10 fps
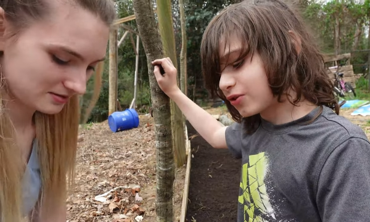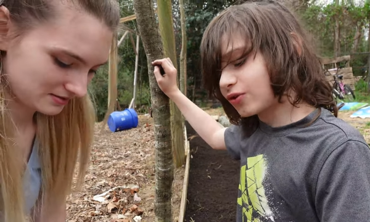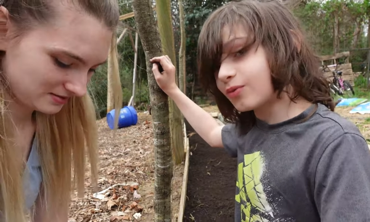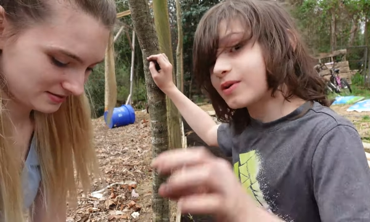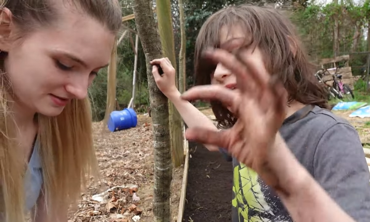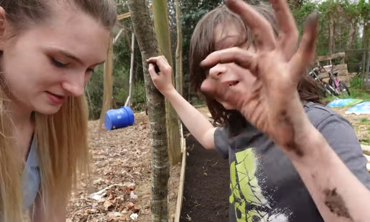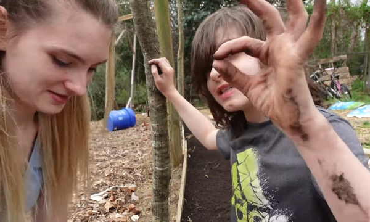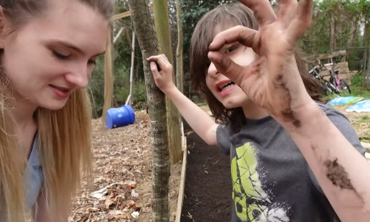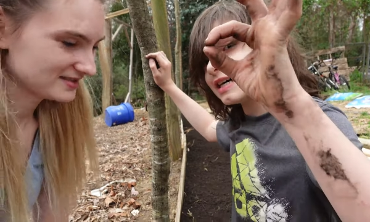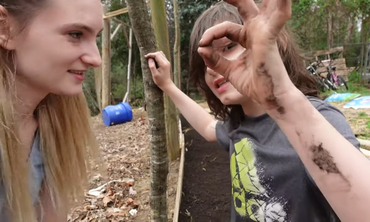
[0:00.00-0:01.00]
Speaker 1: They're really
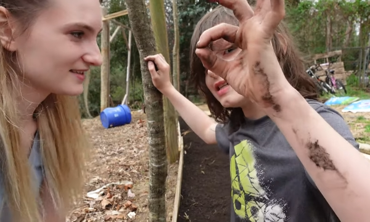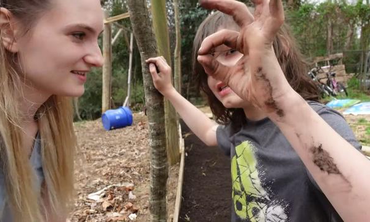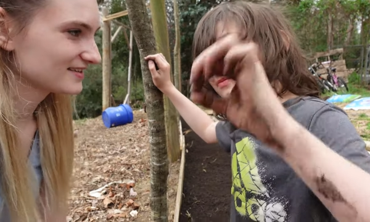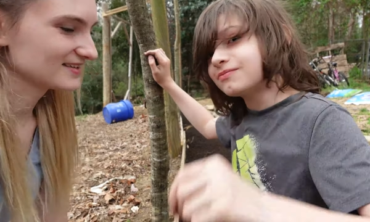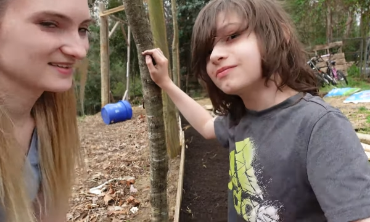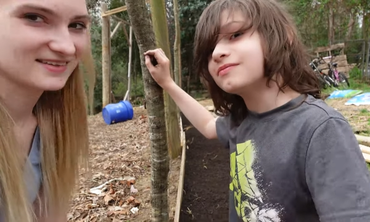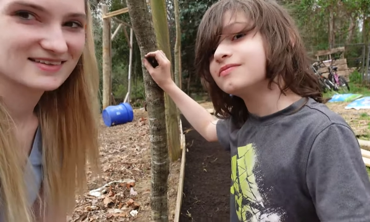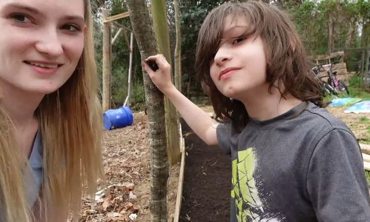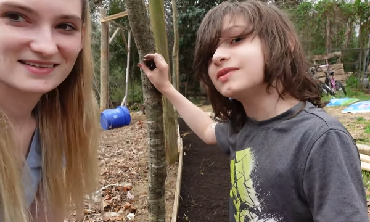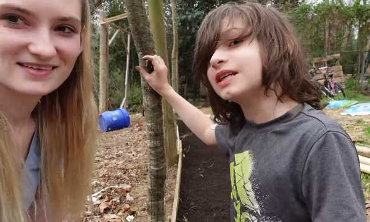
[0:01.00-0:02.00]
tiny.
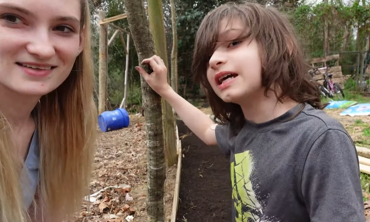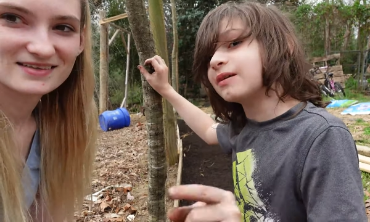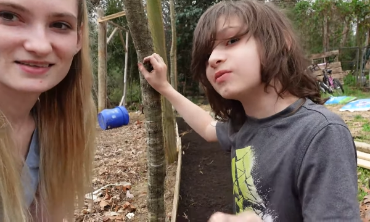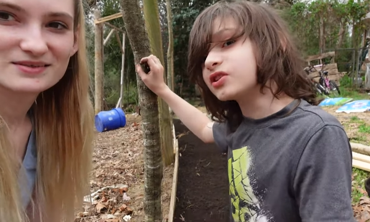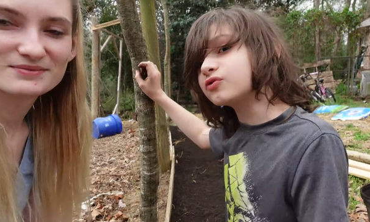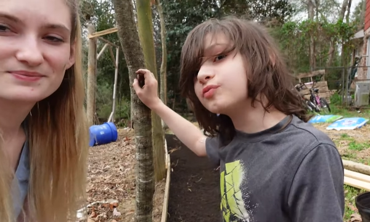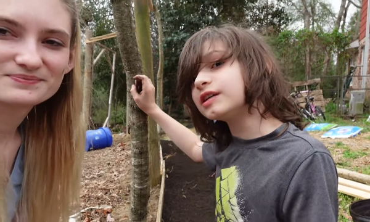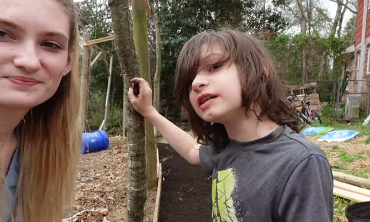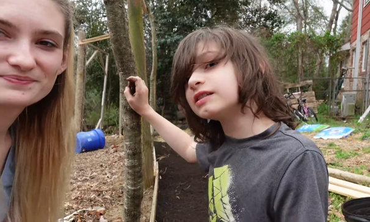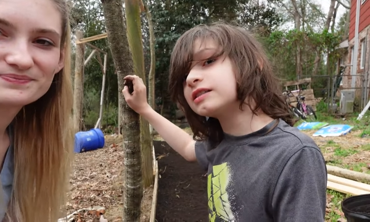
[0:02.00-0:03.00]
They can be
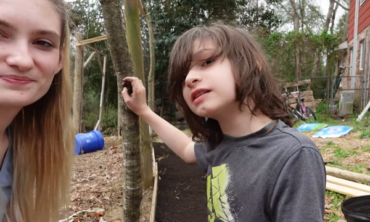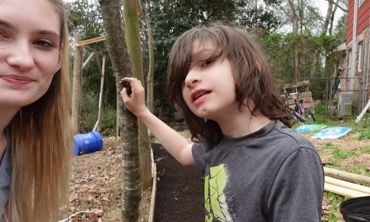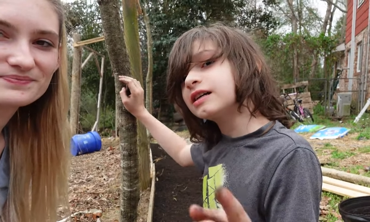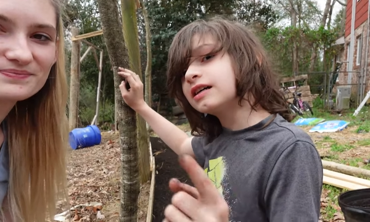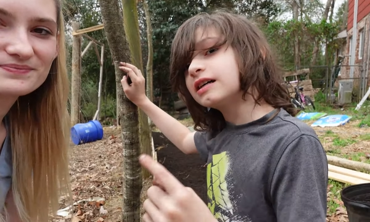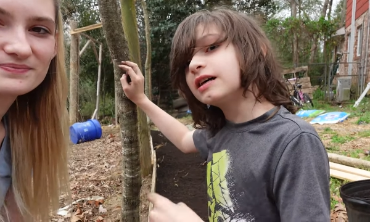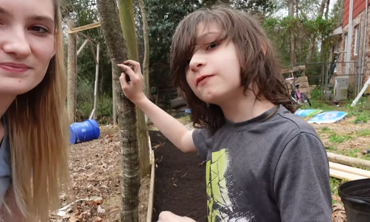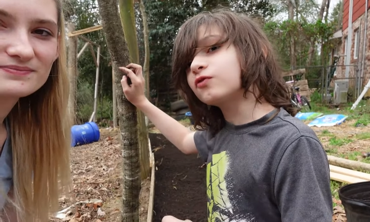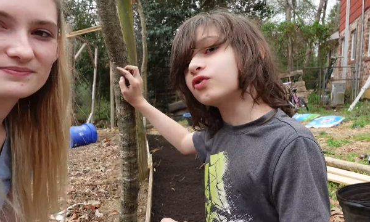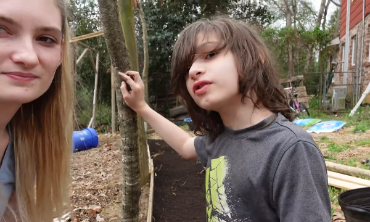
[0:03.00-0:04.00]
sweet.
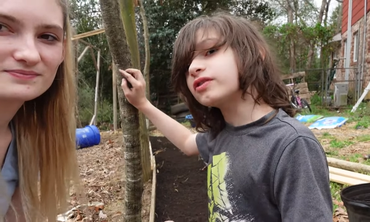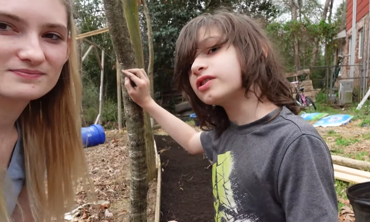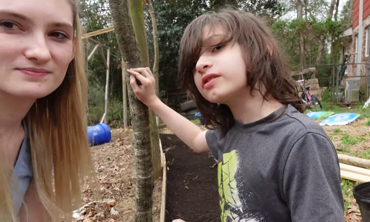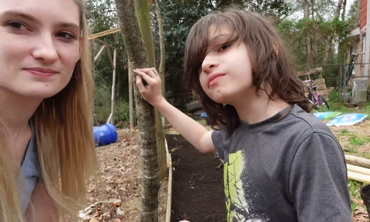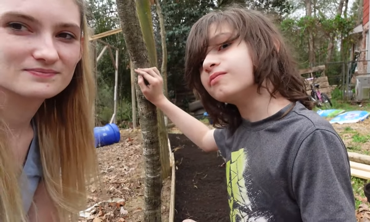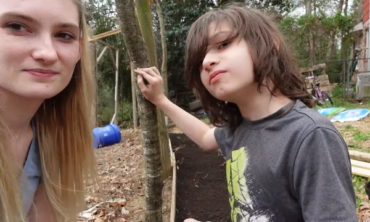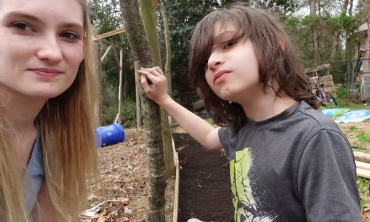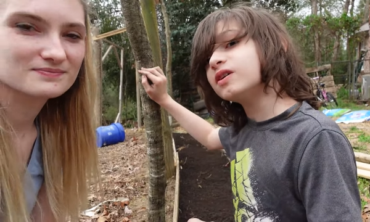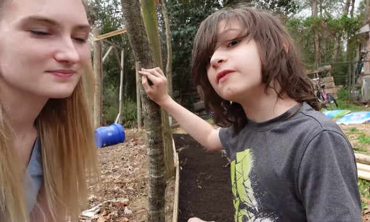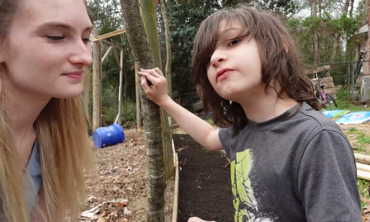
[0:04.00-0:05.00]
If the
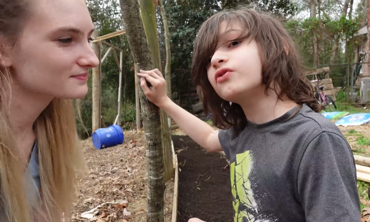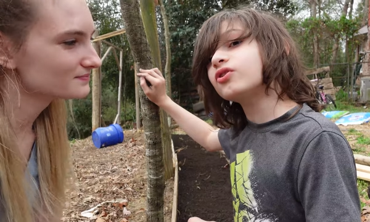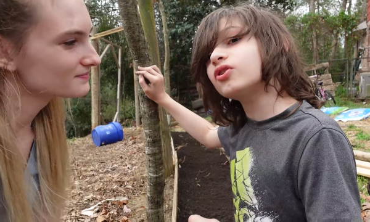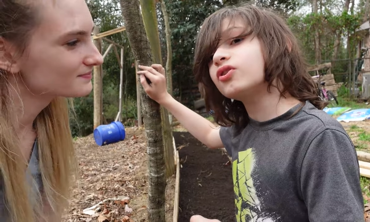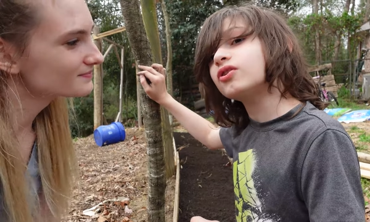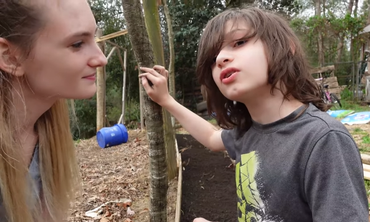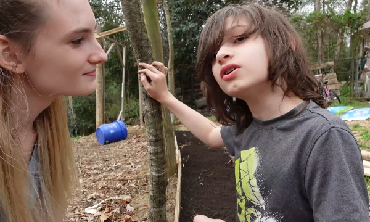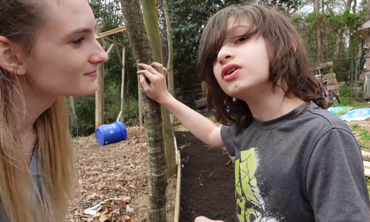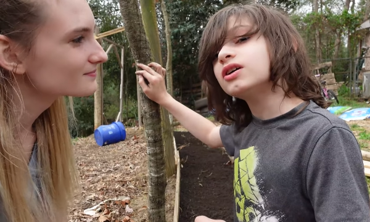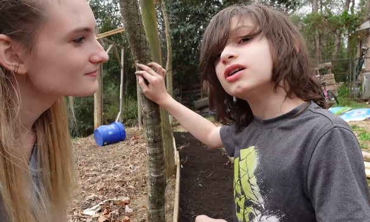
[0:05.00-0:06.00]
if the
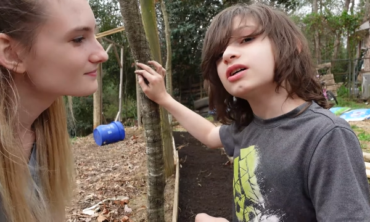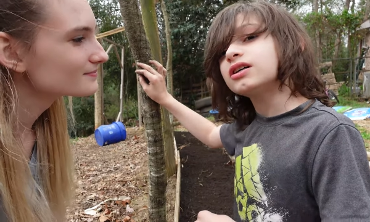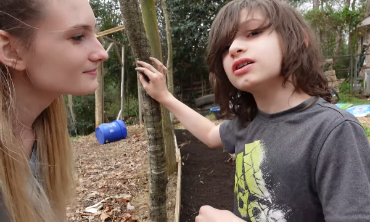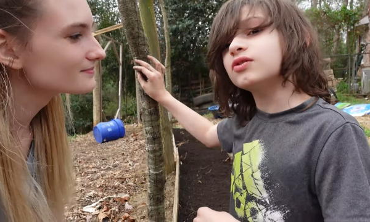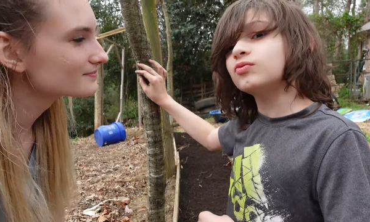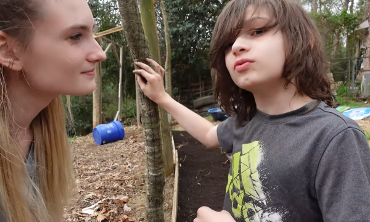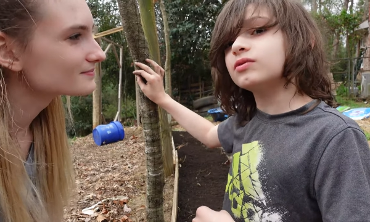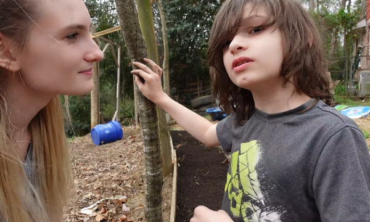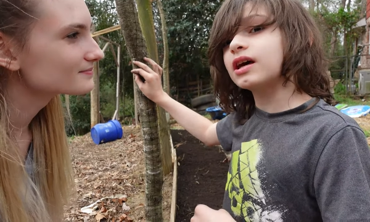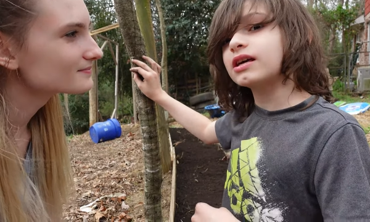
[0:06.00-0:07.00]

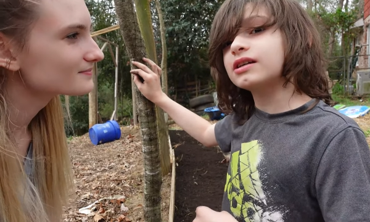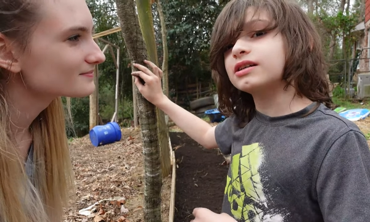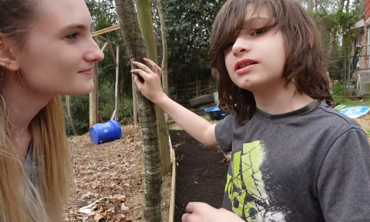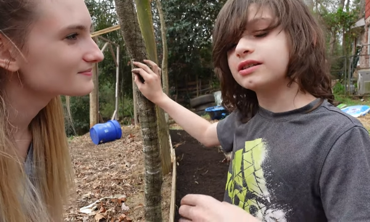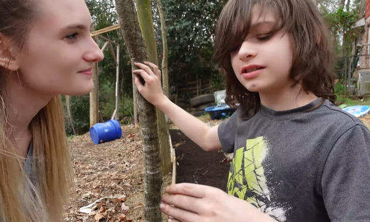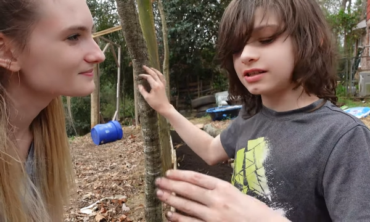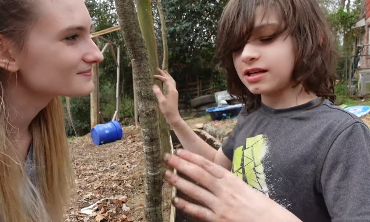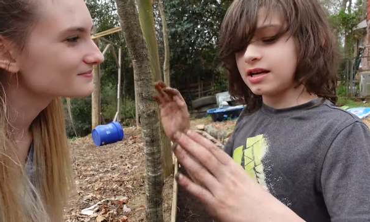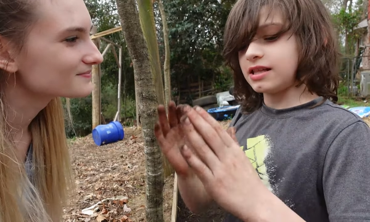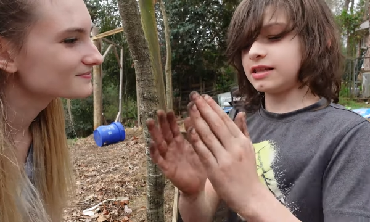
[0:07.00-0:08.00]
like
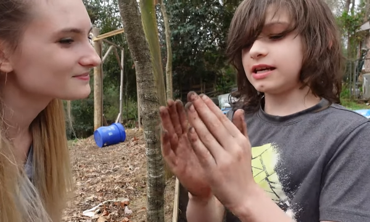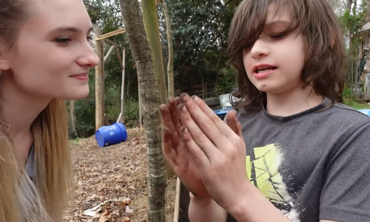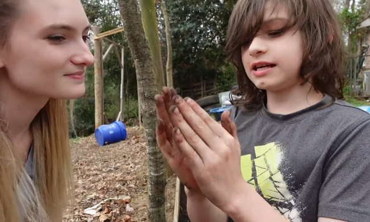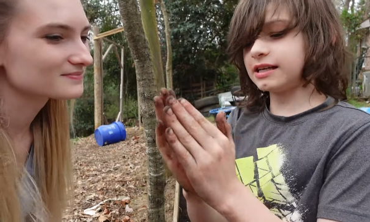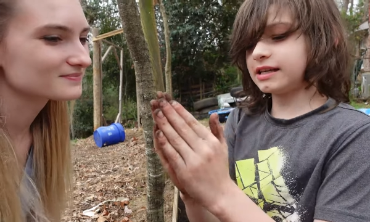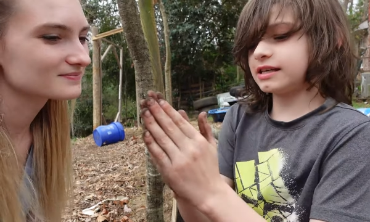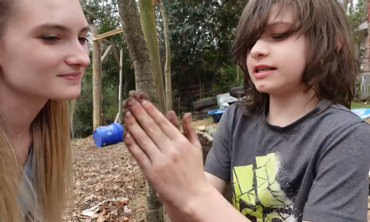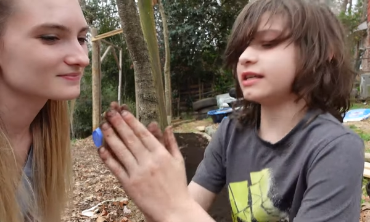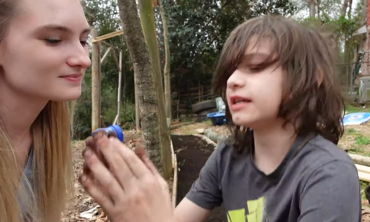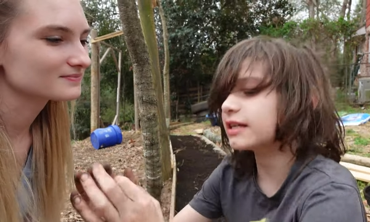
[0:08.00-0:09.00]
they can
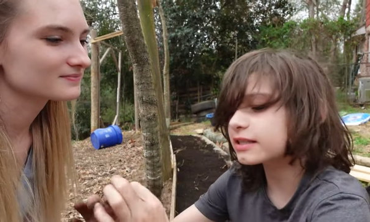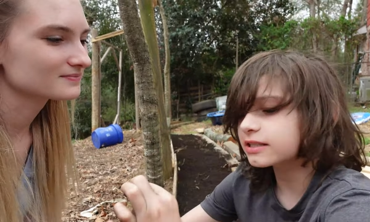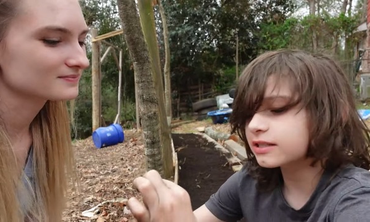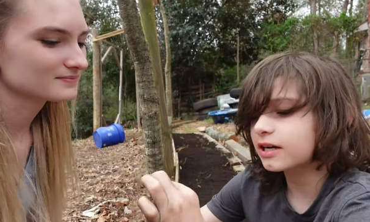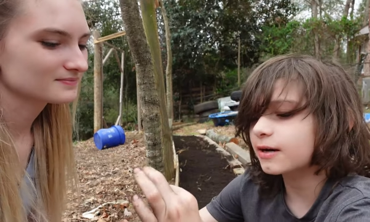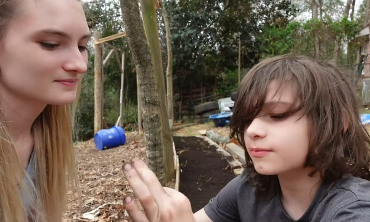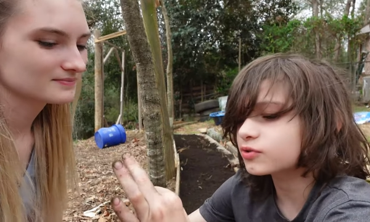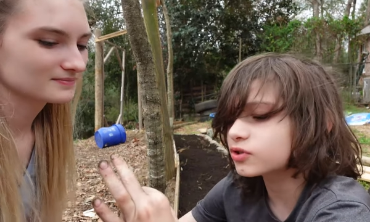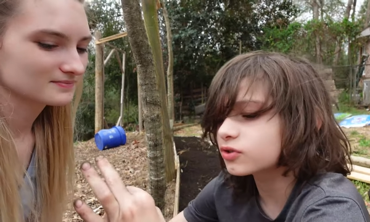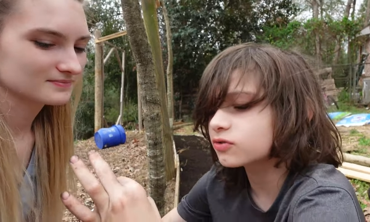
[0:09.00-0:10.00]
get up
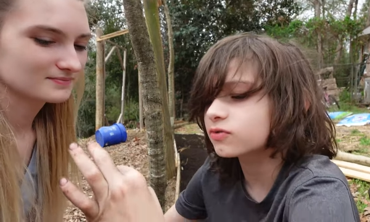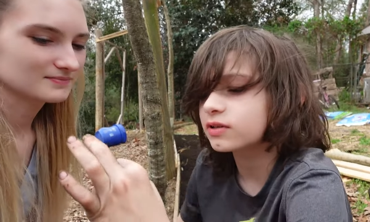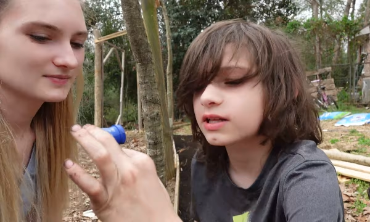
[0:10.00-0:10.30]
to